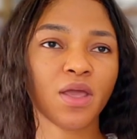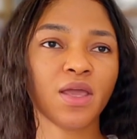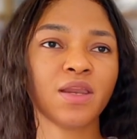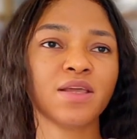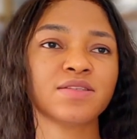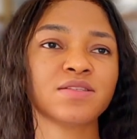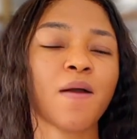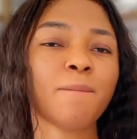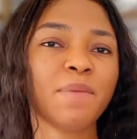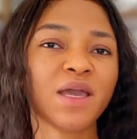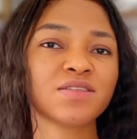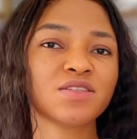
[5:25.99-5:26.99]
it is
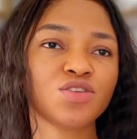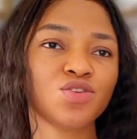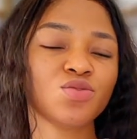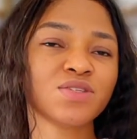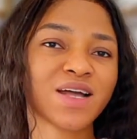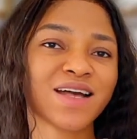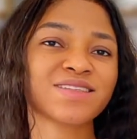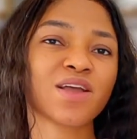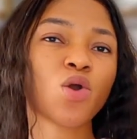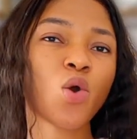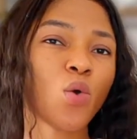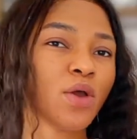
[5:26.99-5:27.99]
best used as a
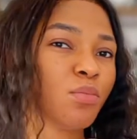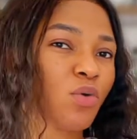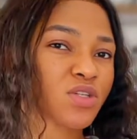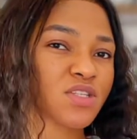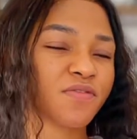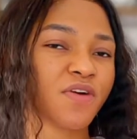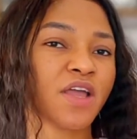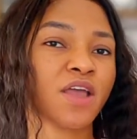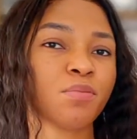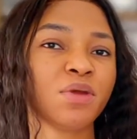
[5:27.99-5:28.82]
co-emulsifier,